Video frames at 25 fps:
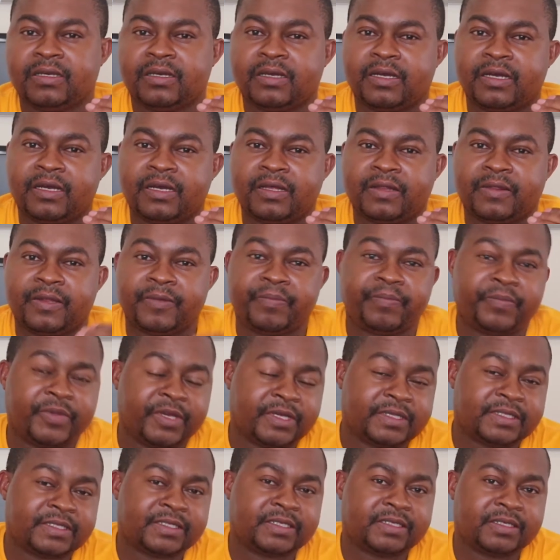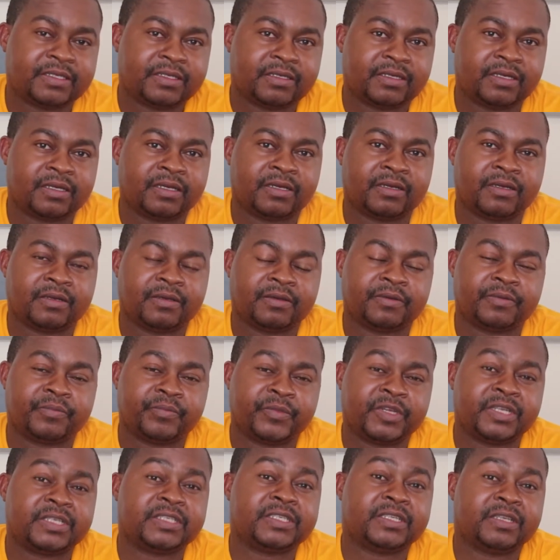the paste
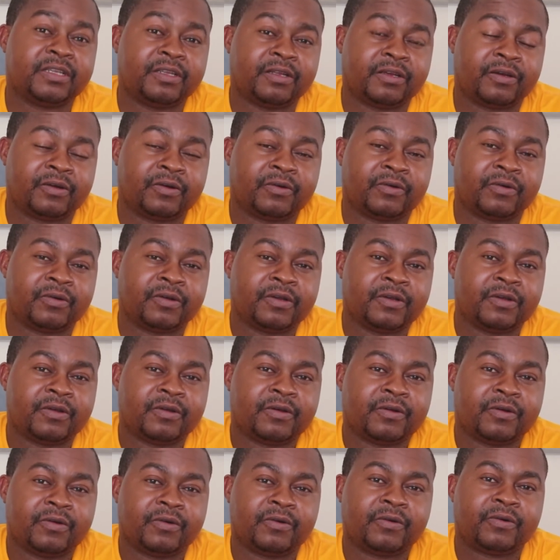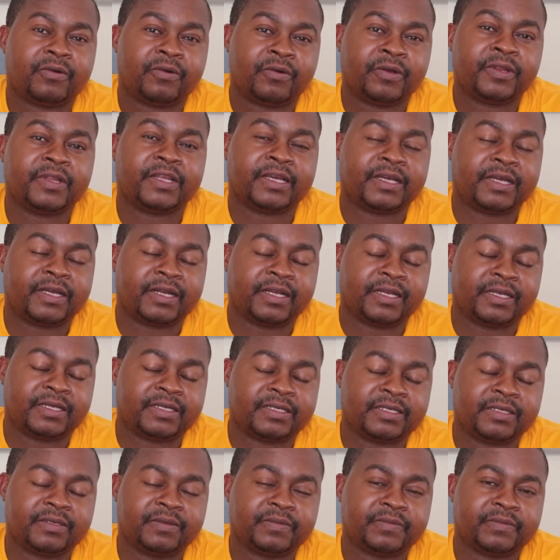material on the
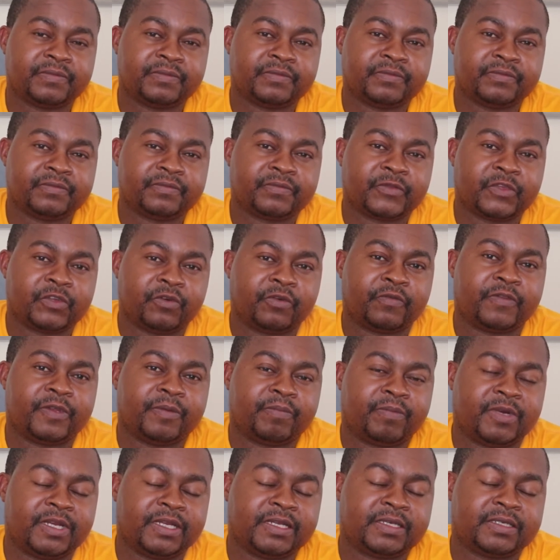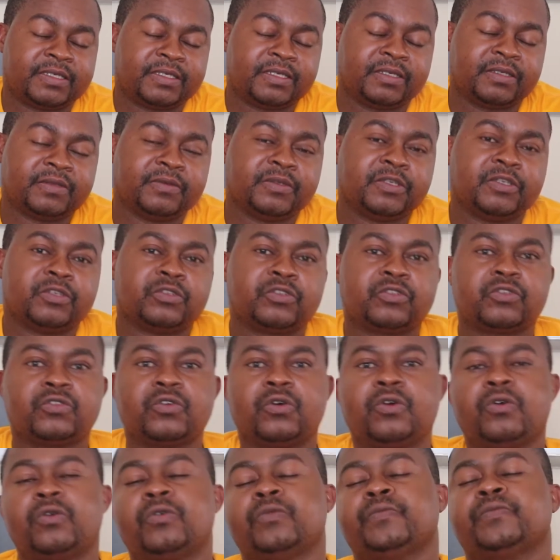grid of the plate.
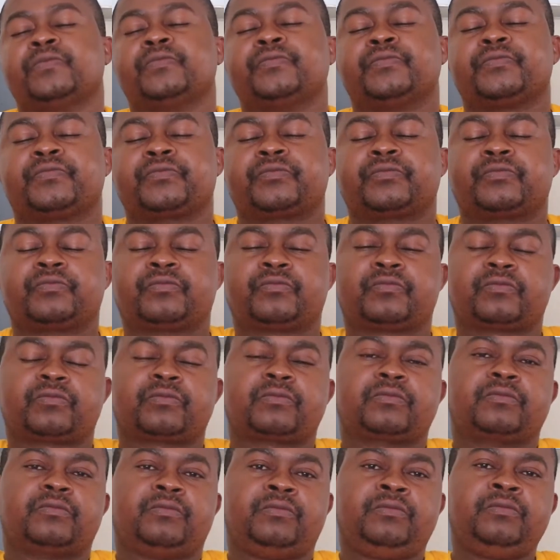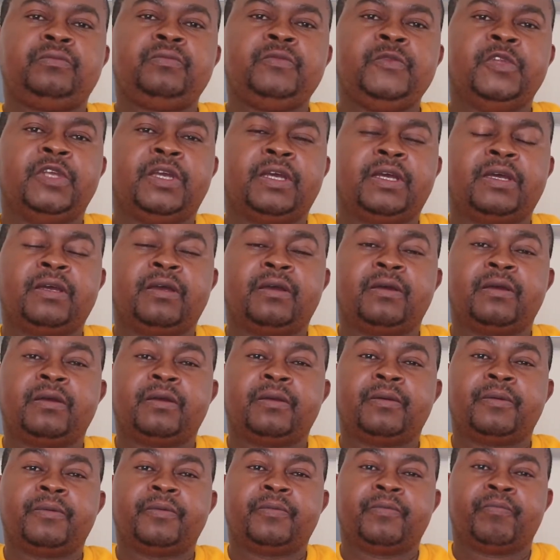So,
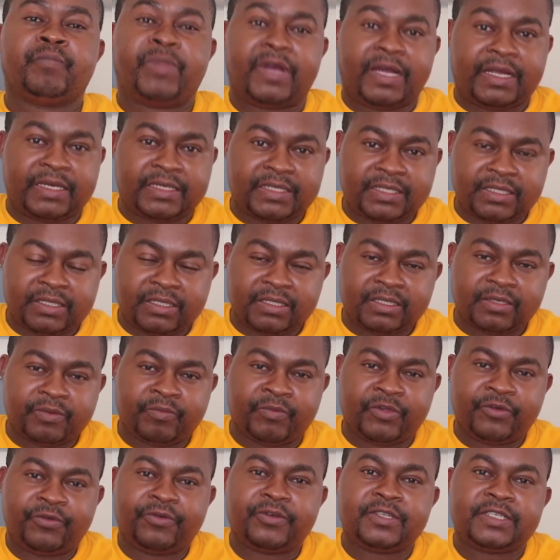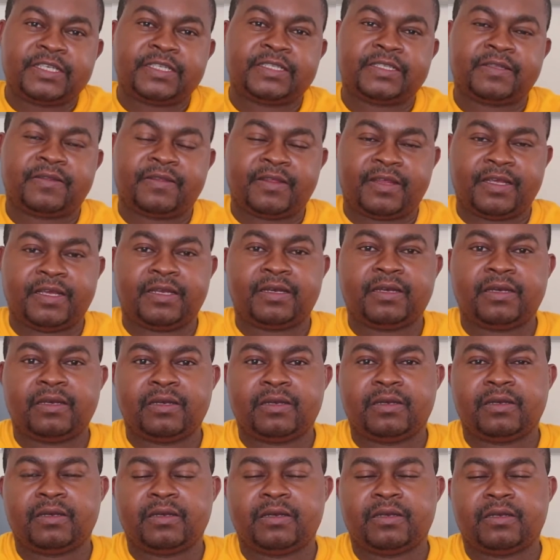but because it's thin,
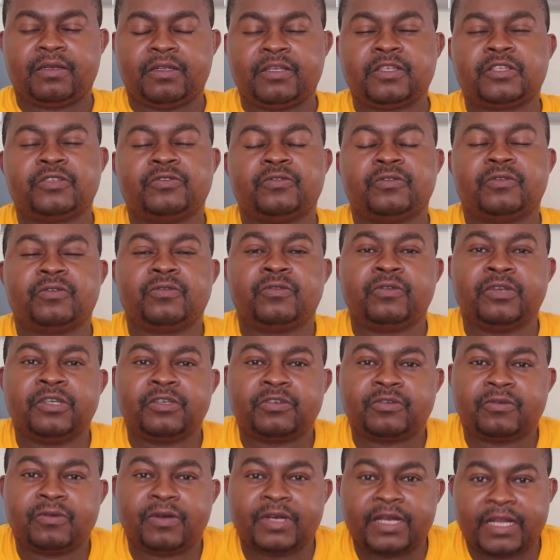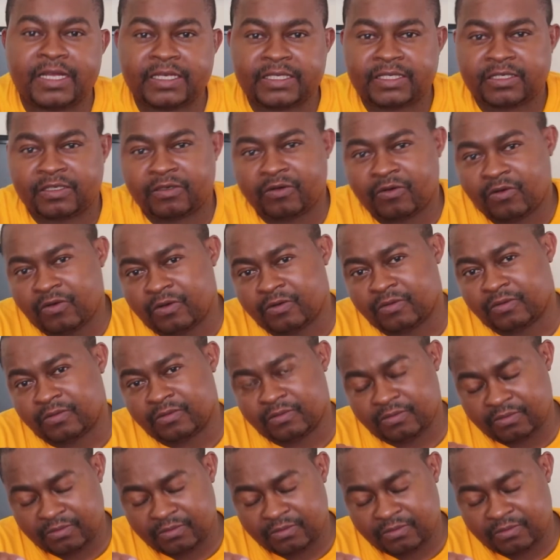it's not going to last long.